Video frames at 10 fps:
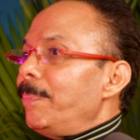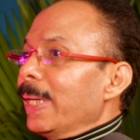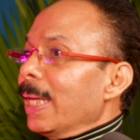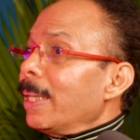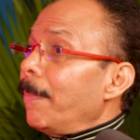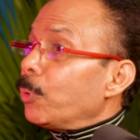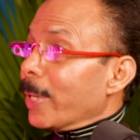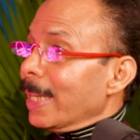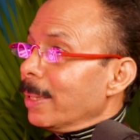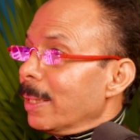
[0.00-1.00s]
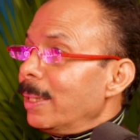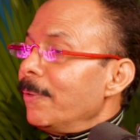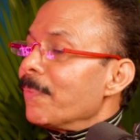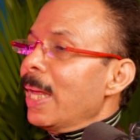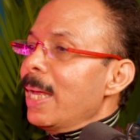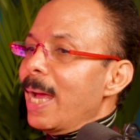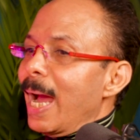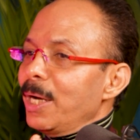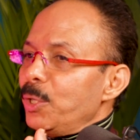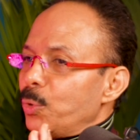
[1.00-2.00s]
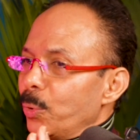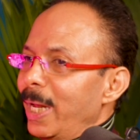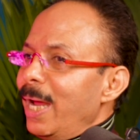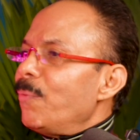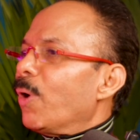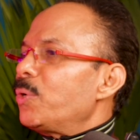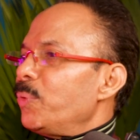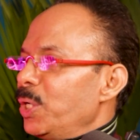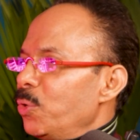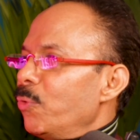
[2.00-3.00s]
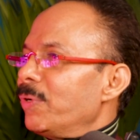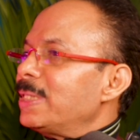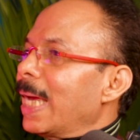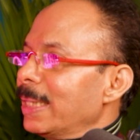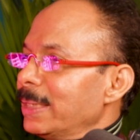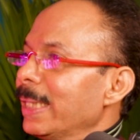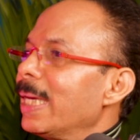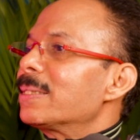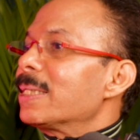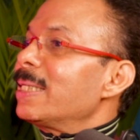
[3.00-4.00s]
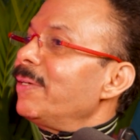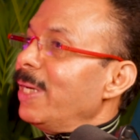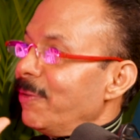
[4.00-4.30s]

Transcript: And bringing them together. And today what we do with challenging cases,